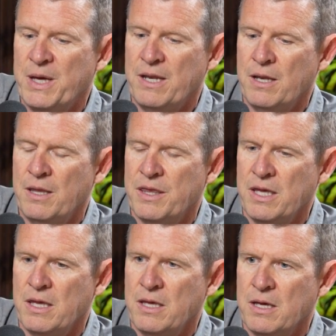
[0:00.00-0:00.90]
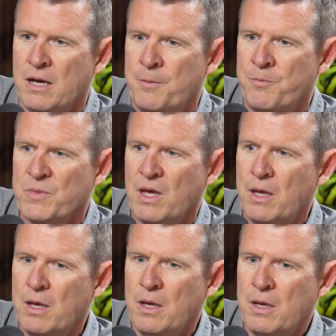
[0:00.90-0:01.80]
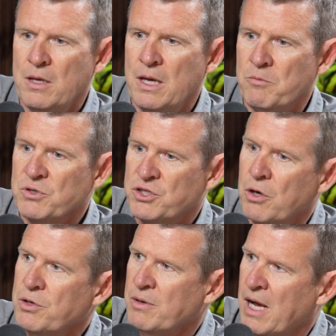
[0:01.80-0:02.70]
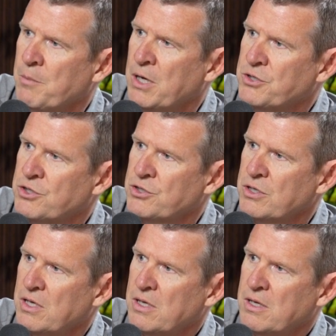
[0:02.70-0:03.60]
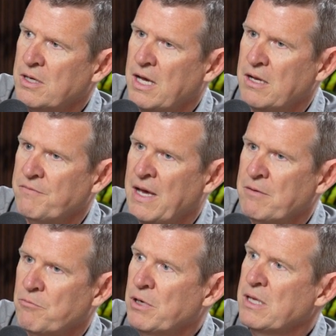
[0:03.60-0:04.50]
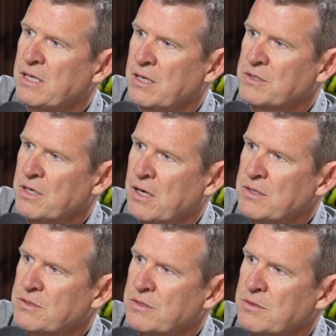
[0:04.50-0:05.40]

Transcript: But it will show you how much an event really does cost.